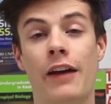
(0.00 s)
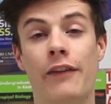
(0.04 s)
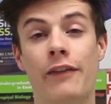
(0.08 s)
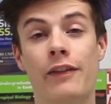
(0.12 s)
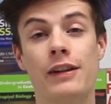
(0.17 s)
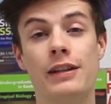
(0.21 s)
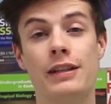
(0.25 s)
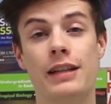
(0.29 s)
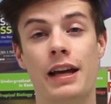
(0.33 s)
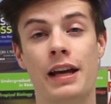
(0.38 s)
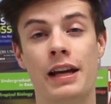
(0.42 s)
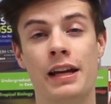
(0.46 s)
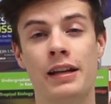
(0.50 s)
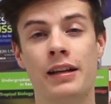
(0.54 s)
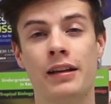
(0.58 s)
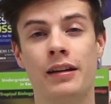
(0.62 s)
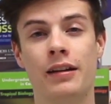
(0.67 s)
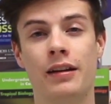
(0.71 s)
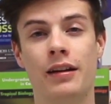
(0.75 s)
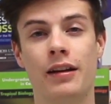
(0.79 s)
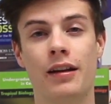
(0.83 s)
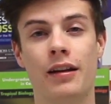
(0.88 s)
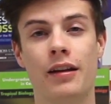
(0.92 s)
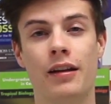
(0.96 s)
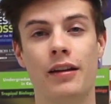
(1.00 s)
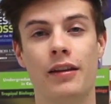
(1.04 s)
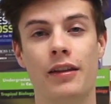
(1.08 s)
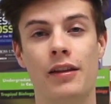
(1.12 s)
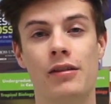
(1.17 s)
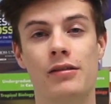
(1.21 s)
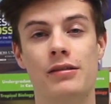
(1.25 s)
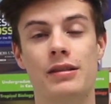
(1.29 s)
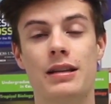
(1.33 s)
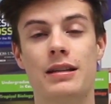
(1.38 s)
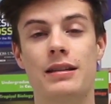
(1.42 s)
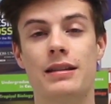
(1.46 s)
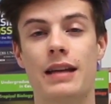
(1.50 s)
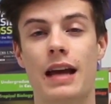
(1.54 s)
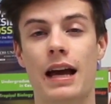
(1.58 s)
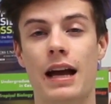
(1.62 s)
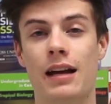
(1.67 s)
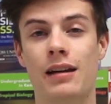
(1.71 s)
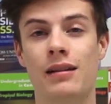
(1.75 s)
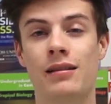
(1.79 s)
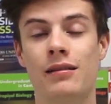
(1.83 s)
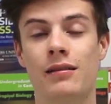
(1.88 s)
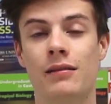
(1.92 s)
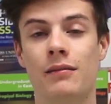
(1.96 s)
Every day, there's a
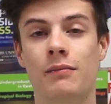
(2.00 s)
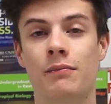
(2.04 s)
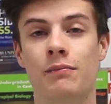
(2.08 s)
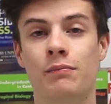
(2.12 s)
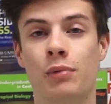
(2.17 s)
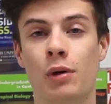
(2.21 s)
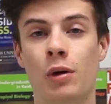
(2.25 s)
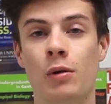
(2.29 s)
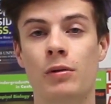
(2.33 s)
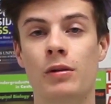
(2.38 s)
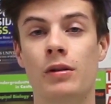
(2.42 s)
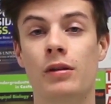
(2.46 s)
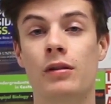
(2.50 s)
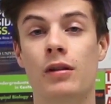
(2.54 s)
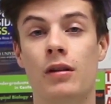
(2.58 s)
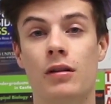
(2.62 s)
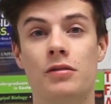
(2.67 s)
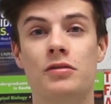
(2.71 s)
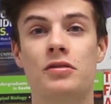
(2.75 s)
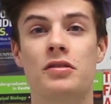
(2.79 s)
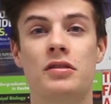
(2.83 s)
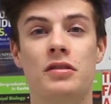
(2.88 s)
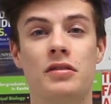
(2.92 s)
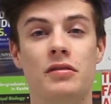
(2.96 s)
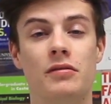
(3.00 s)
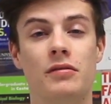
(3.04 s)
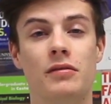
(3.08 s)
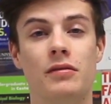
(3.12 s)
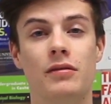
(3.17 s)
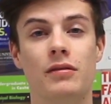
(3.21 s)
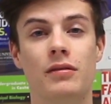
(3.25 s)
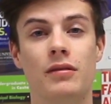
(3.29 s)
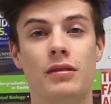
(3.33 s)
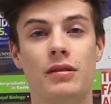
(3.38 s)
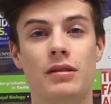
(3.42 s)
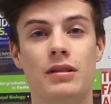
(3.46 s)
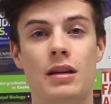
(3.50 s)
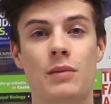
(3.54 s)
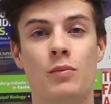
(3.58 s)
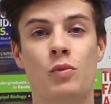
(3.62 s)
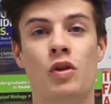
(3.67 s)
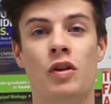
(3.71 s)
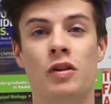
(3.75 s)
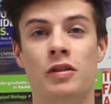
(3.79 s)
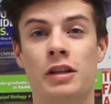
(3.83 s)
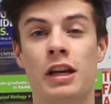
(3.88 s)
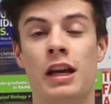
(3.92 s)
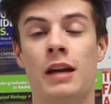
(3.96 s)
sad, broke college student
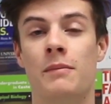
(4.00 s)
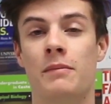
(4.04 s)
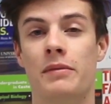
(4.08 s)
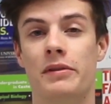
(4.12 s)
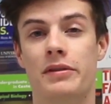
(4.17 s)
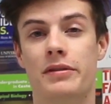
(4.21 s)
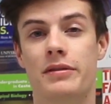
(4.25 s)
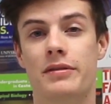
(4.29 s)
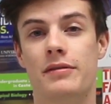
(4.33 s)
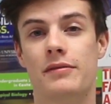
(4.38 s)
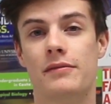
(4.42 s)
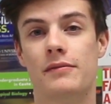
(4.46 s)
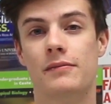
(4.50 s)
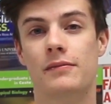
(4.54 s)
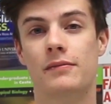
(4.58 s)
somewhere on campus.